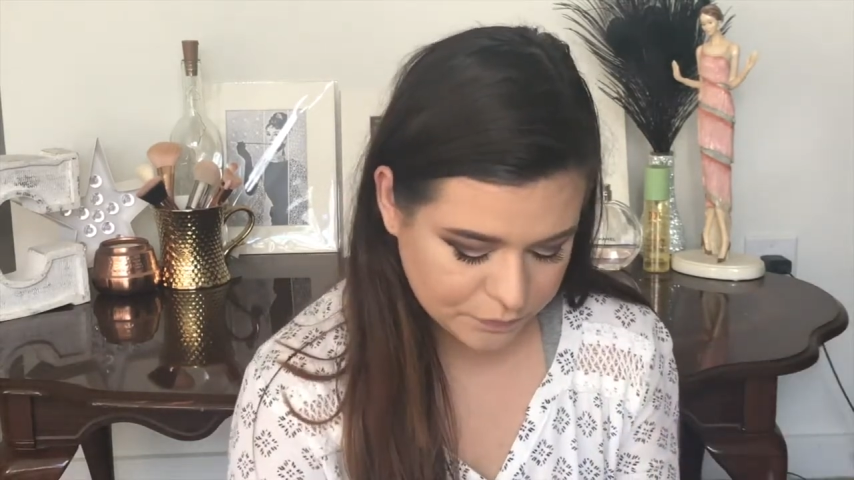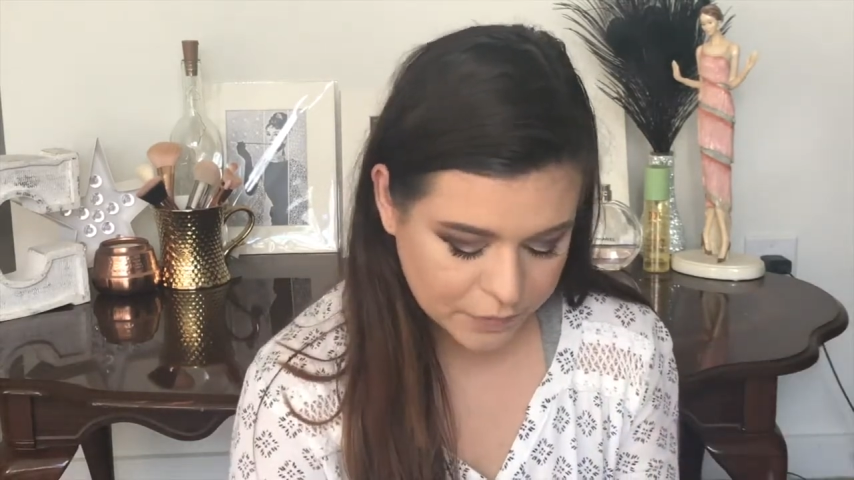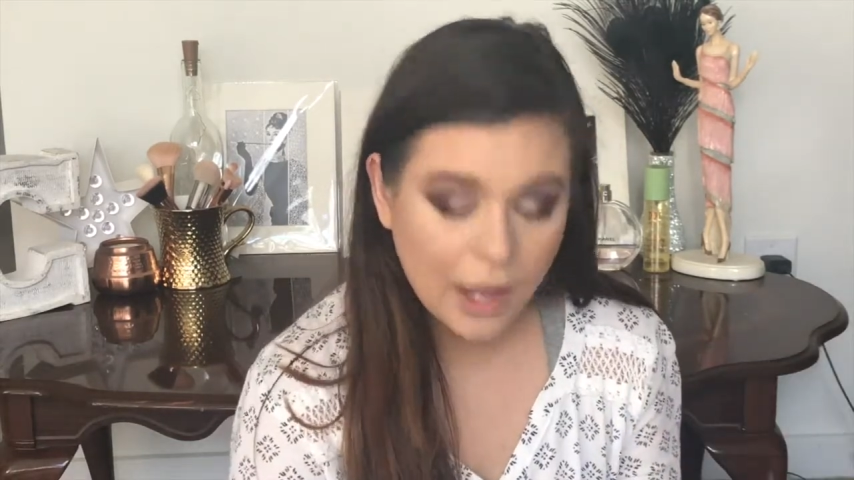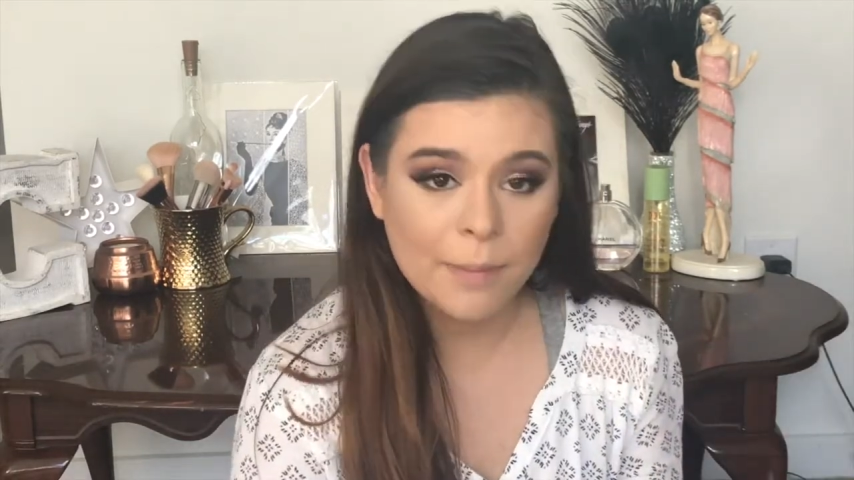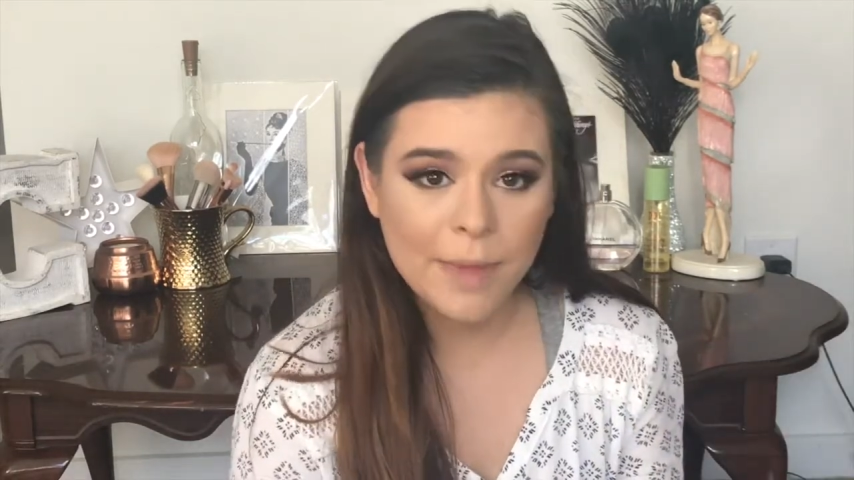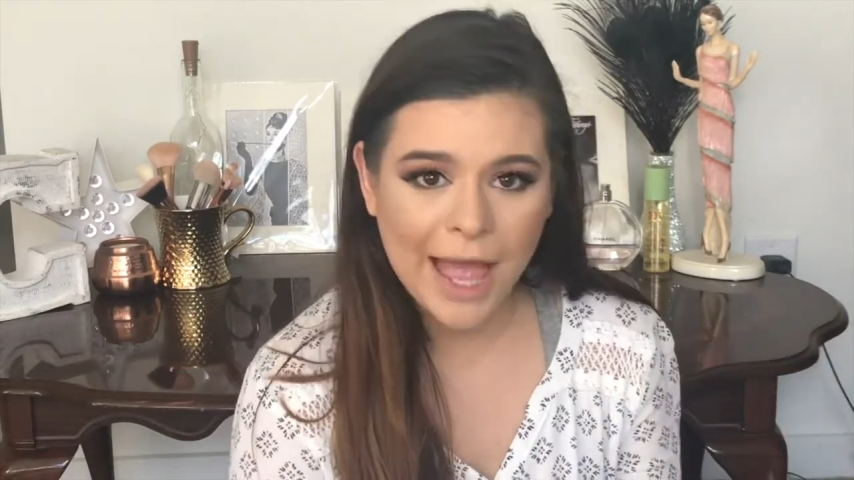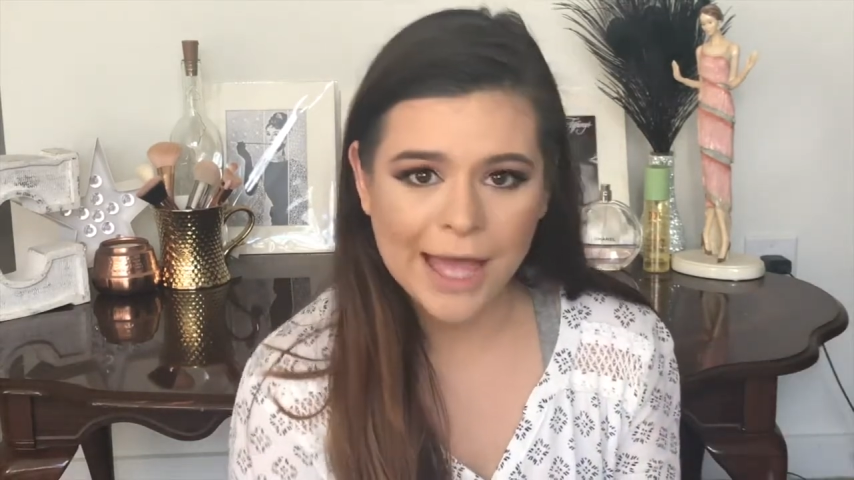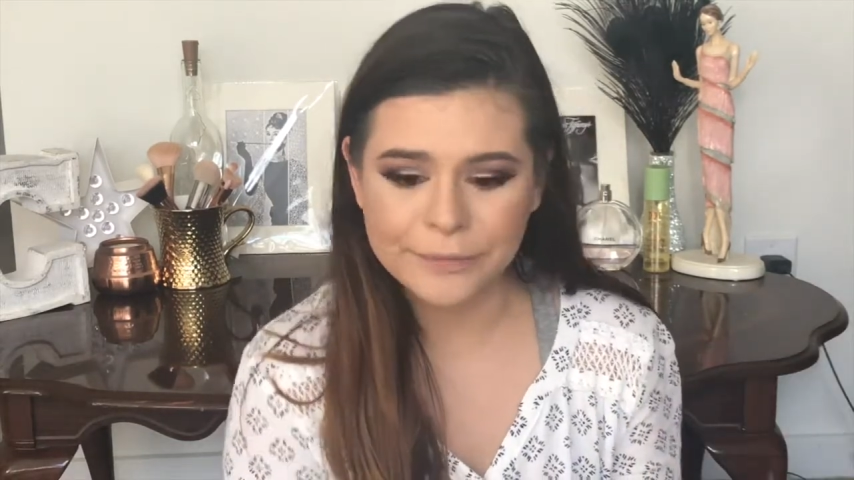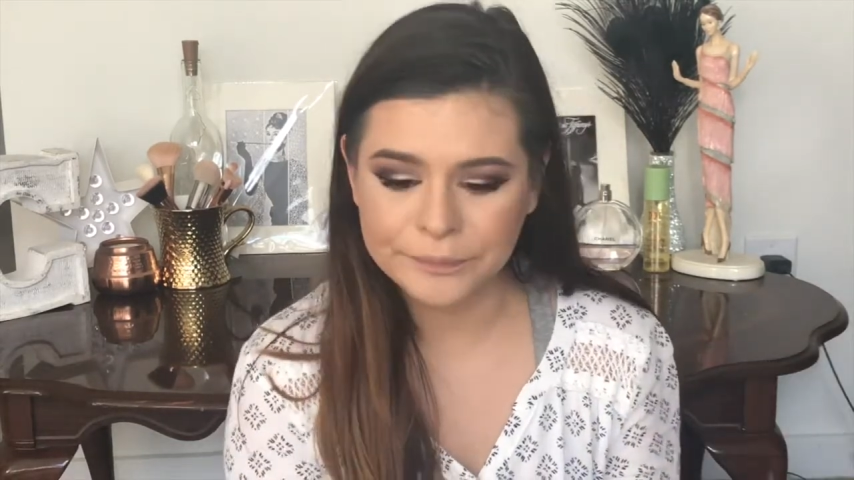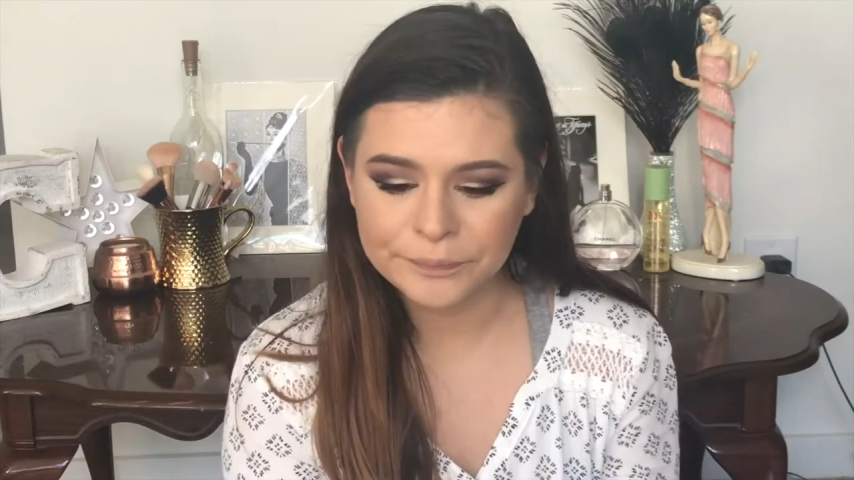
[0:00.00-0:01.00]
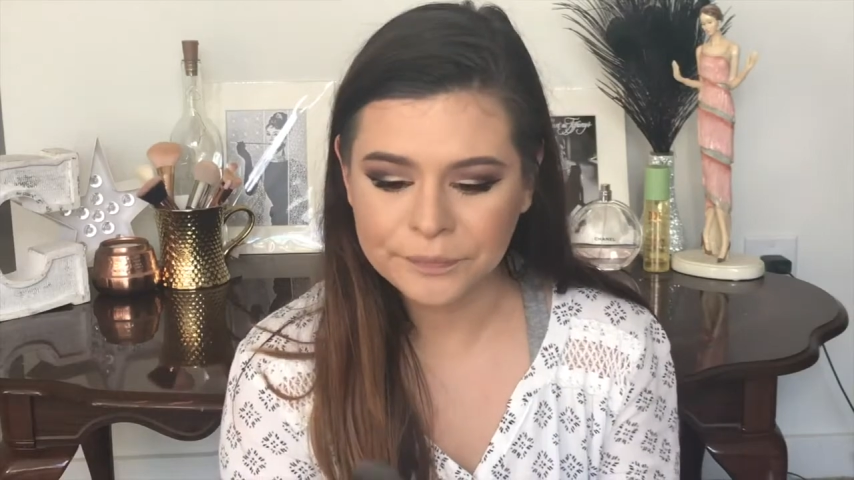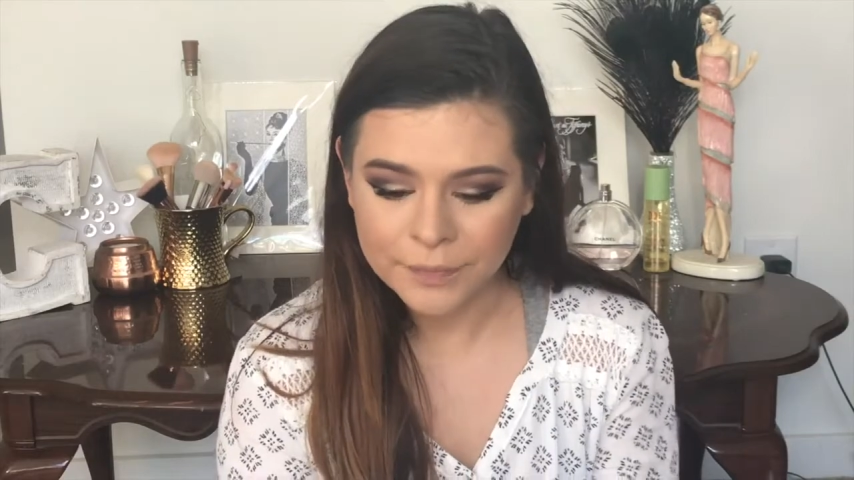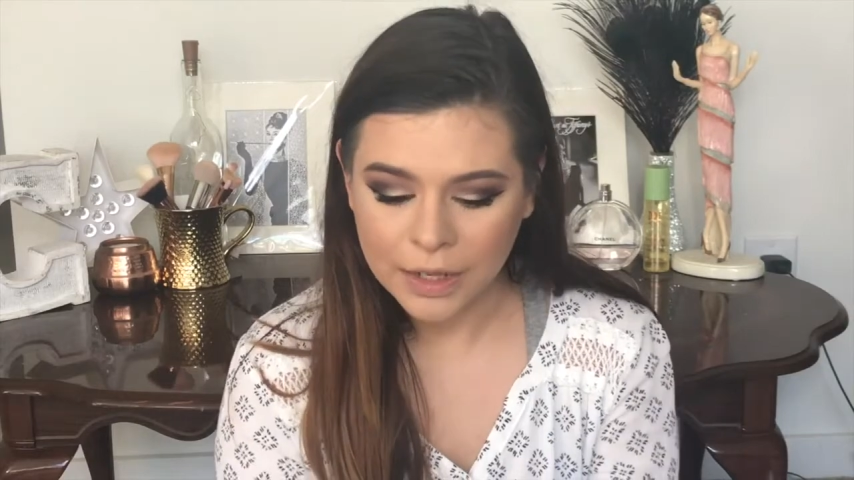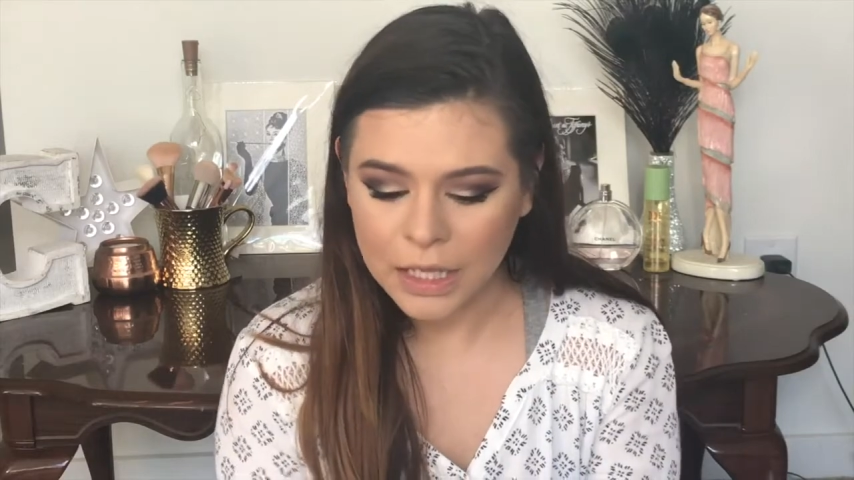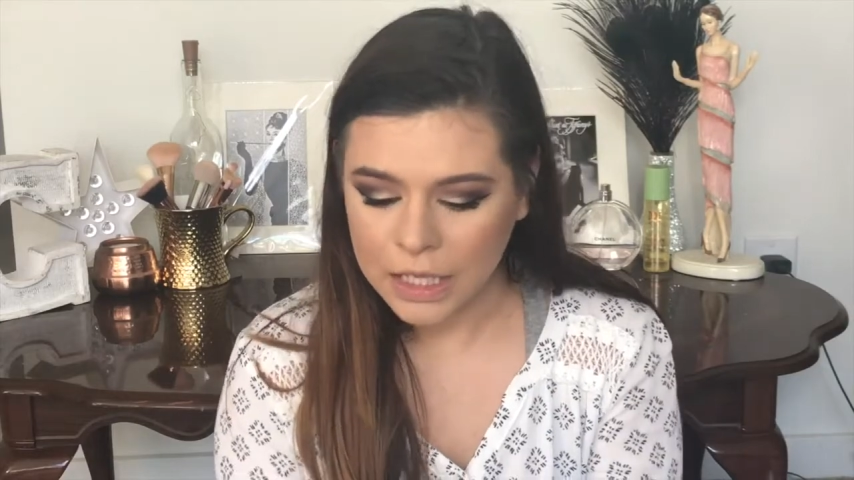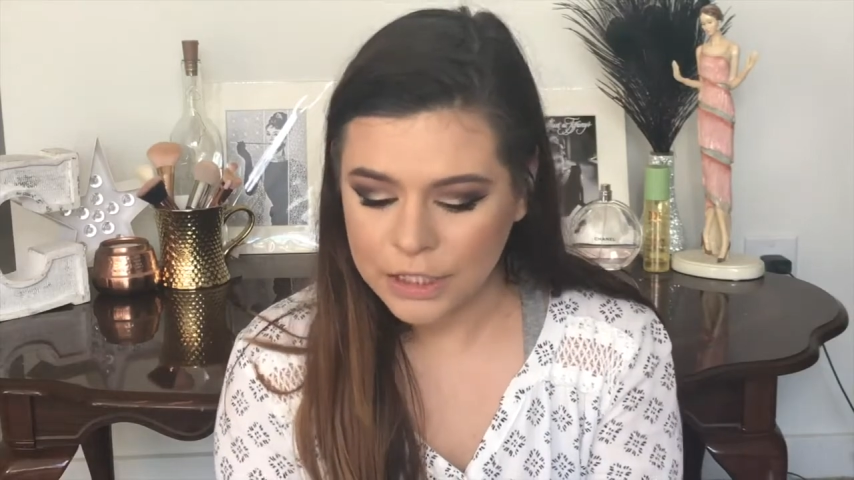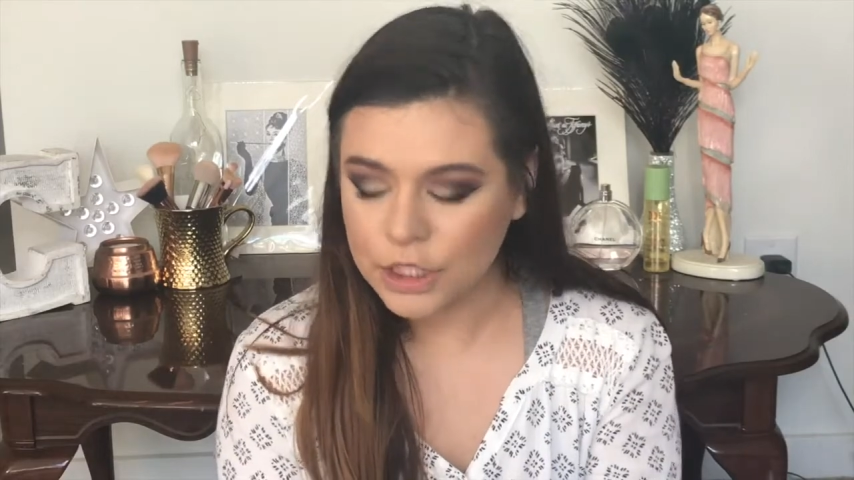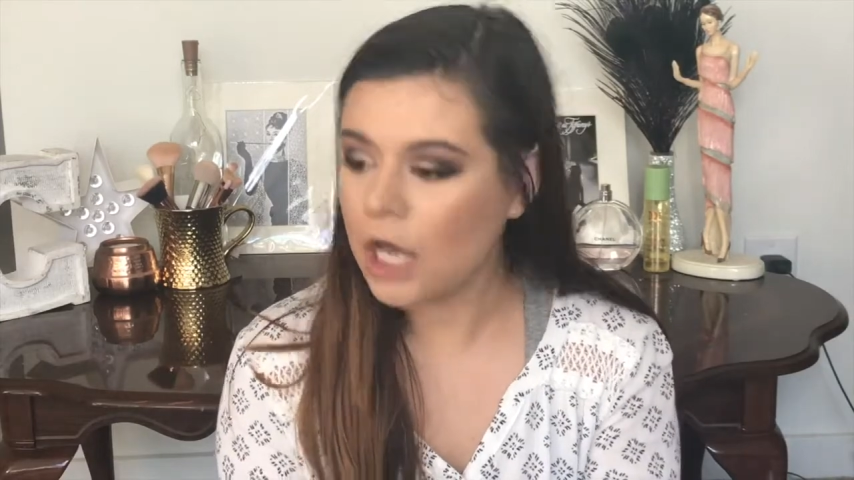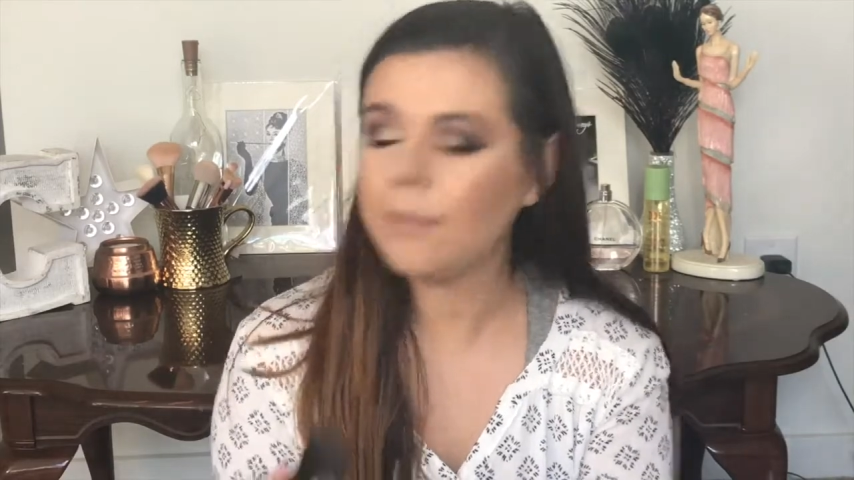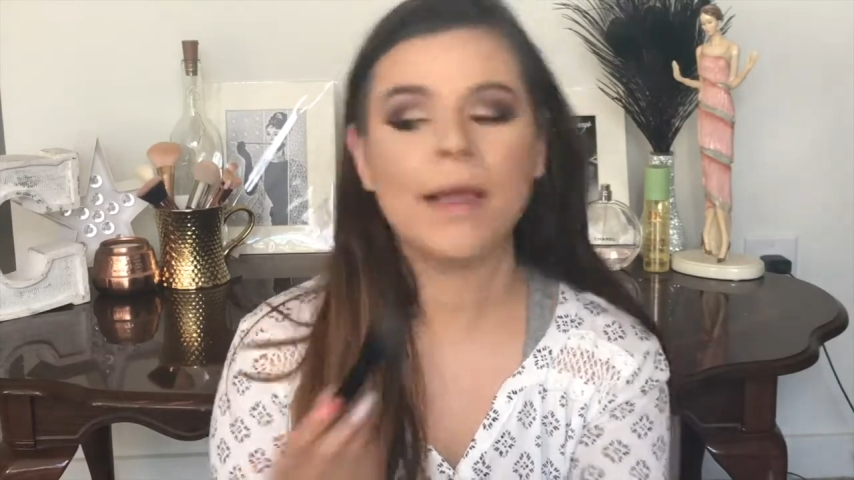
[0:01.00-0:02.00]
Not bad,
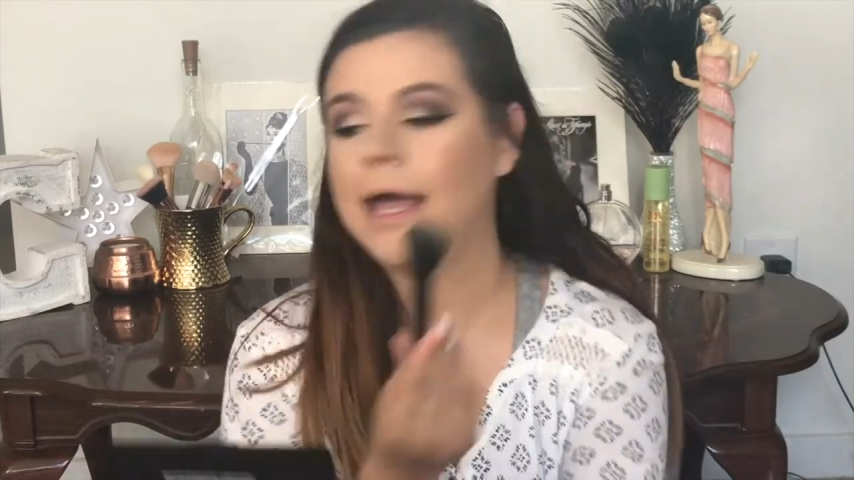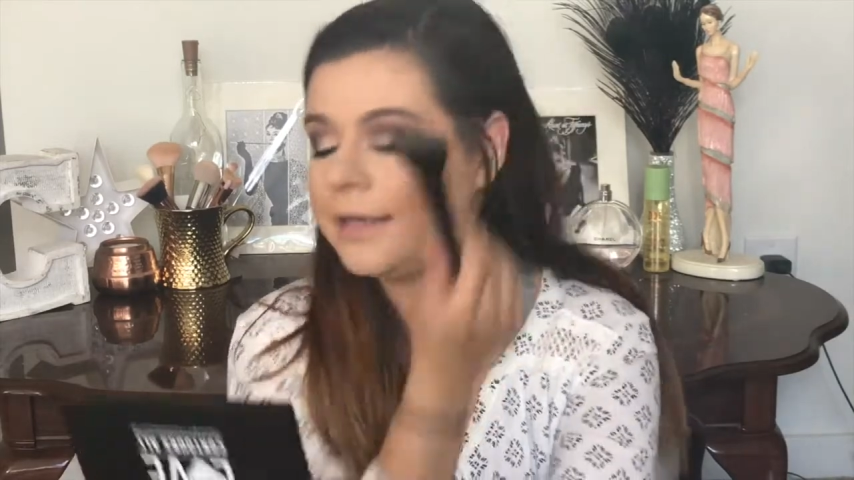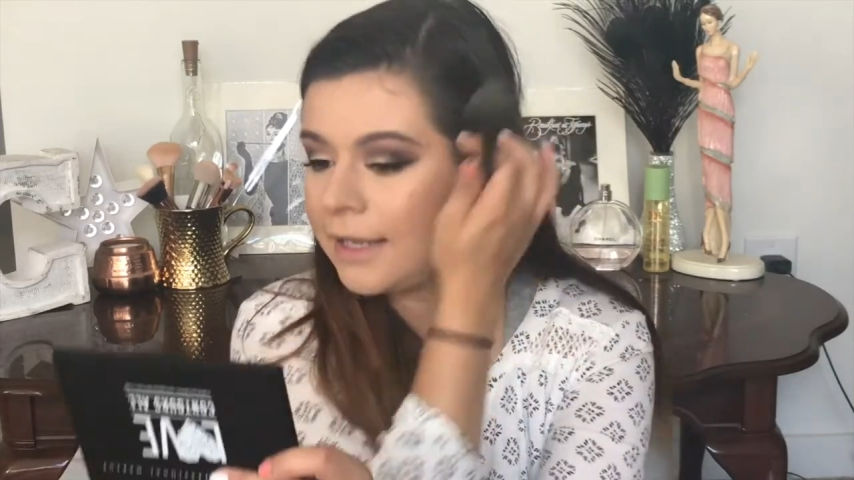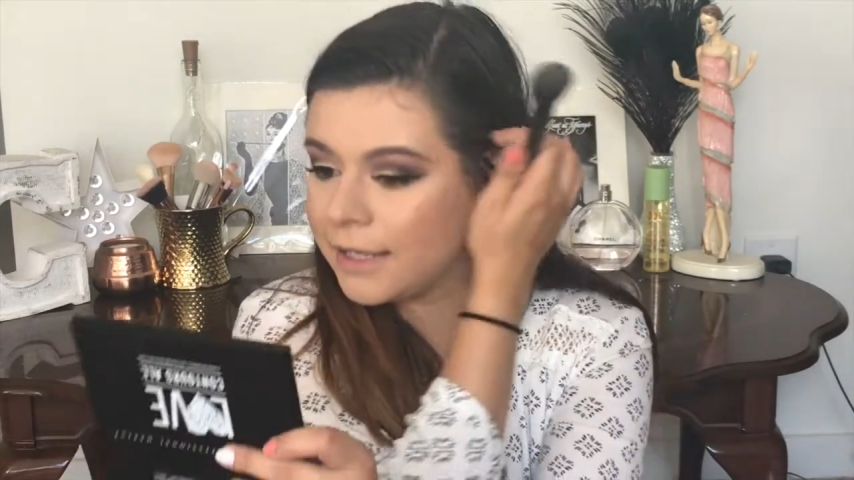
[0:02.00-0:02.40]
not bad.